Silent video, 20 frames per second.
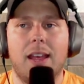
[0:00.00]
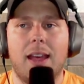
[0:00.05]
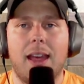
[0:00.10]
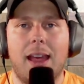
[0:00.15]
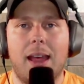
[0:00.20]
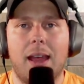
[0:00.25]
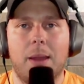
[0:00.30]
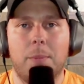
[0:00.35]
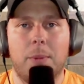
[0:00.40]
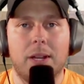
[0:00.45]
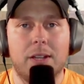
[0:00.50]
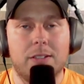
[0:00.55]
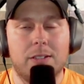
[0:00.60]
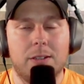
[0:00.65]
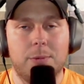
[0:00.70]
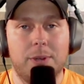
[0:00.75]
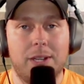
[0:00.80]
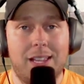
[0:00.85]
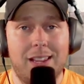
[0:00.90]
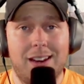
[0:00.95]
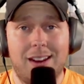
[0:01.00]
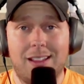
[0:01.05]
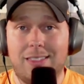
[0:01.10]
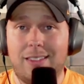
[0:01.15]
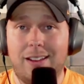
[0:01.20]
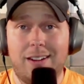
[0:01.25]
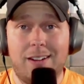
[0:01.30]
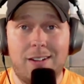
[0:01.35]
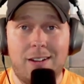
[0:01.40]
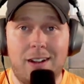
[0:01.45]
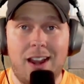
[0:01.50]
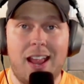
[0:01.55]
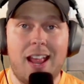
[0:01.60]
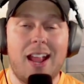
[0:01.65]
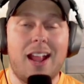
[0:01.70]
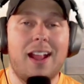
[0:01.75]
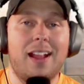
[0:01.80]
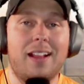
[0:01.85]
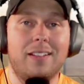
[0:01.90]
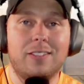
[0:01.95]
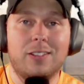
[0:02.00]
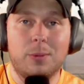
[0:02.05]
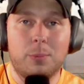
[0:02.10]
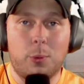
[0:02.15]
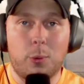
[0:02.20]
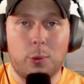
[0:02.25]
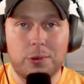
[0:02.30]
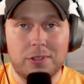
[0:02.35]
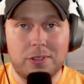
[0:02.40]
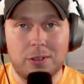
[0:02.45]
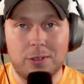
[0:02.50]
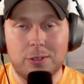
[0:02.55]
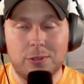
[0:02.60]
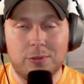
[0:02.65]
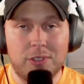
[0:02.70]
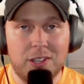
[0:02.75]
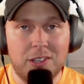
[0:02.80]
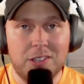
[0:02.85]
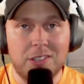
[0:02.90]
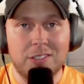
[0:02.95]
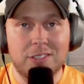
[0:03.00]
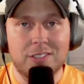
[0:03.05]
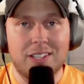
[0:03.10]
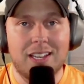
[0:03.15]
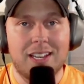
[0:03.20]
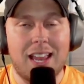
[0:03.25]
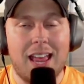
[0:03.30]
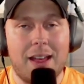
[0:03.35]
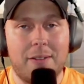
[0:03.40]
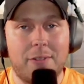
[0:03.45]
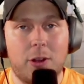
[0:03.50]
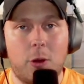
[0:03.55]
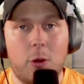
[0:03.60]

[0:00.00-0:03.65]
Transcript: and make sure we get out there and support those Vols and have a